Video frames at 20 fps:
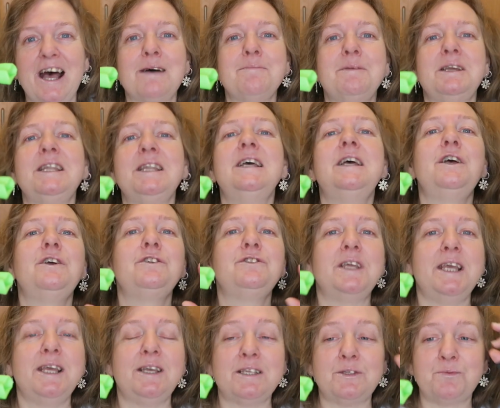I mean,
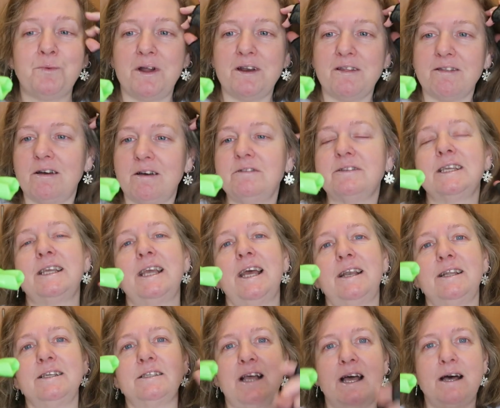it is one of those,
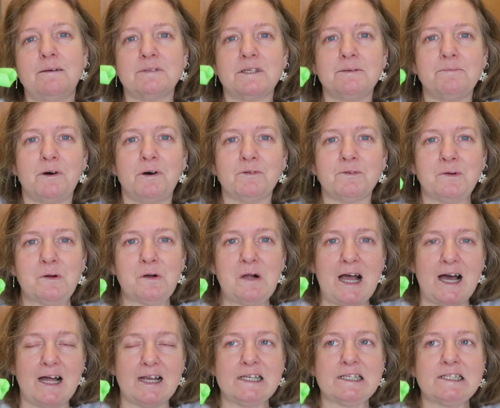again, it comes in multiple
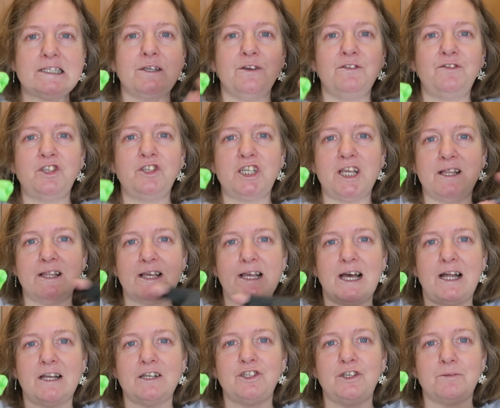colours, so if you check the
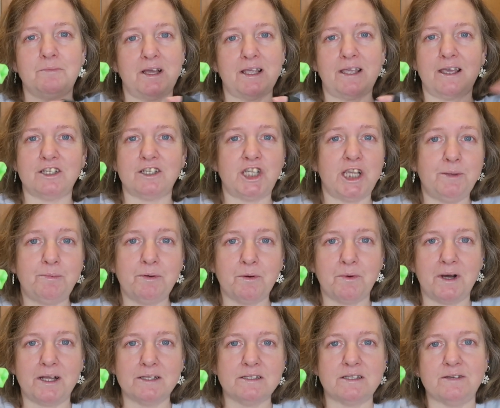colours, you might get cheaper
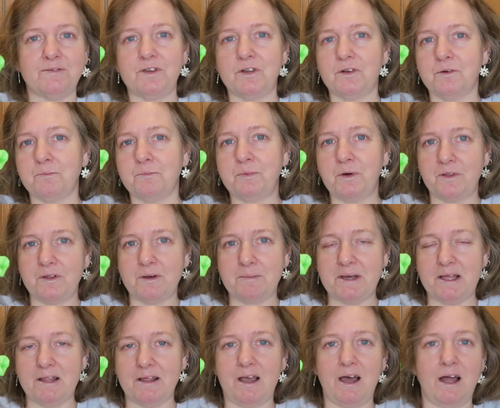ones. If you're not bothered
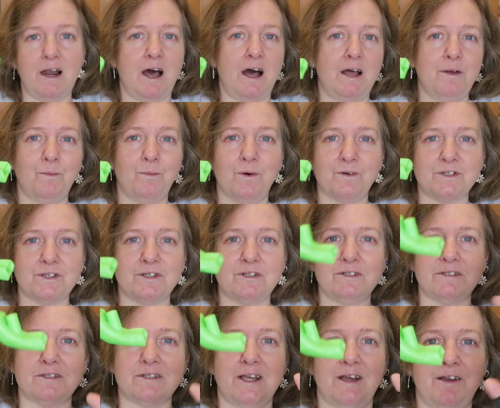about the colour, I
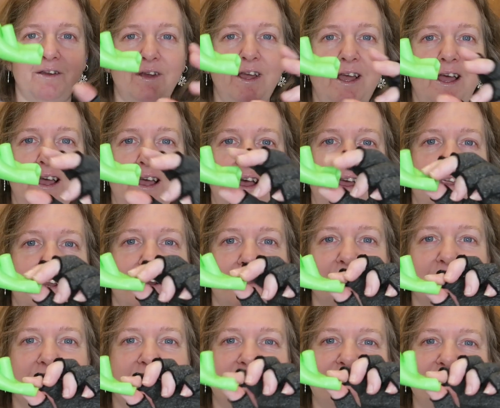wasn't, so, you
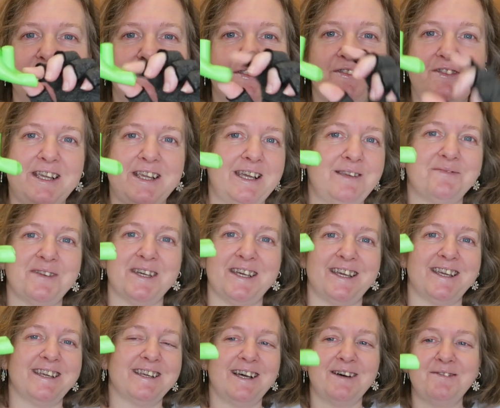know,
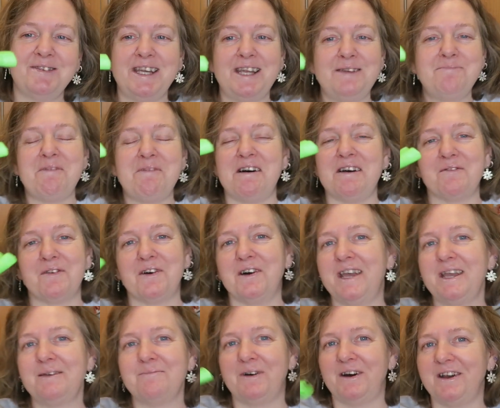58p. I mean, it might
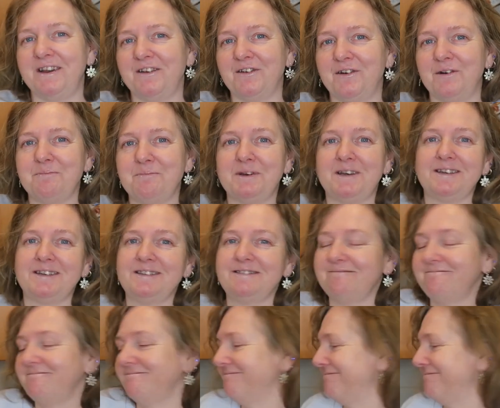work, it might not, but